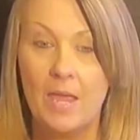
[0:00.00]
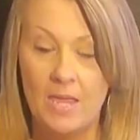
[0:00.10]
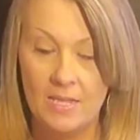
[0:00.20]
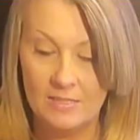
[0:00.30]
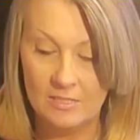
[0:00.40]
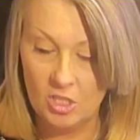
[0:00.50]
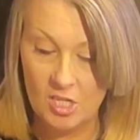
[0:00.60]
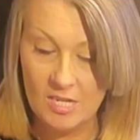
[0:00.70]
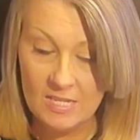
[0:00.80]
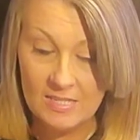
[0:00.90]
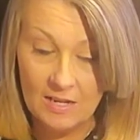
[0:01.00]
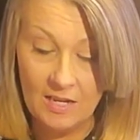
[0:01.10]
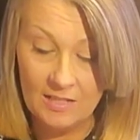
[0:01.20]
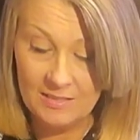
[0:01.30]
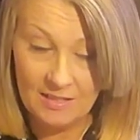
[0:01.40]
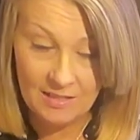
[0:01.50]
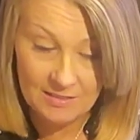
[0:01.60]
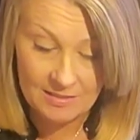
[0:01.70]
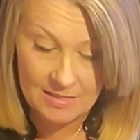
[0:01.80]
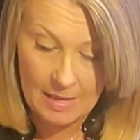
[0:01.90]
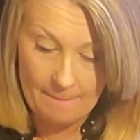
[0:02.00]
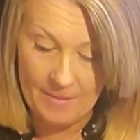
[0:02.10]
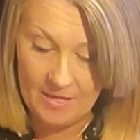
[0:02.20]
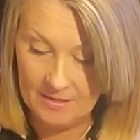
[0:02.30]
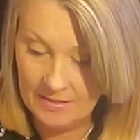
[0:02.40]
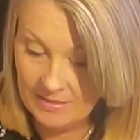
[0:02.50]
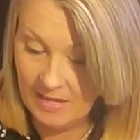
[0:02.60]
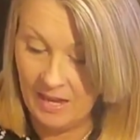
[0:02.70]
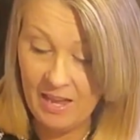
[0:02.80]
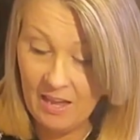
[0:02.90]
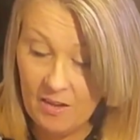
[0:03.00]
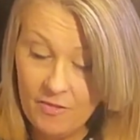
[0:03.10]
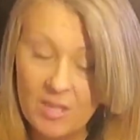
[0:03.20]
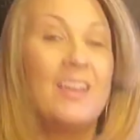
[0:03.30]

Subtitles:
eggs and cheese and hot sauce because I have